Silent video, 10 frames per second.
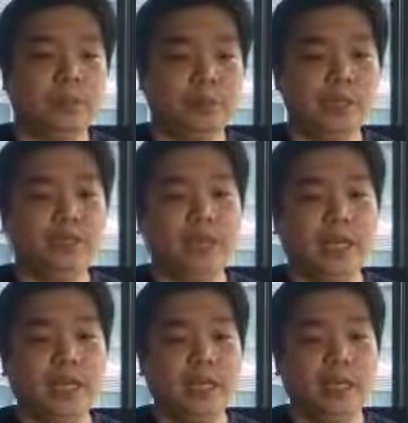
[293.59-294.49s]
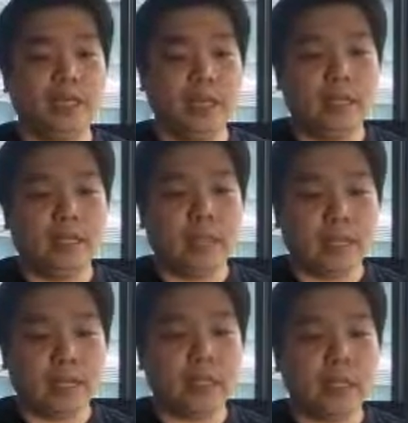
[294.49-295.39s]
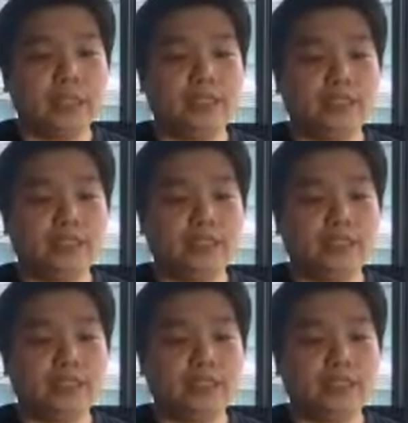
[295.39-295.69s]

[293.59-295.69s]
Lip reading: which they can then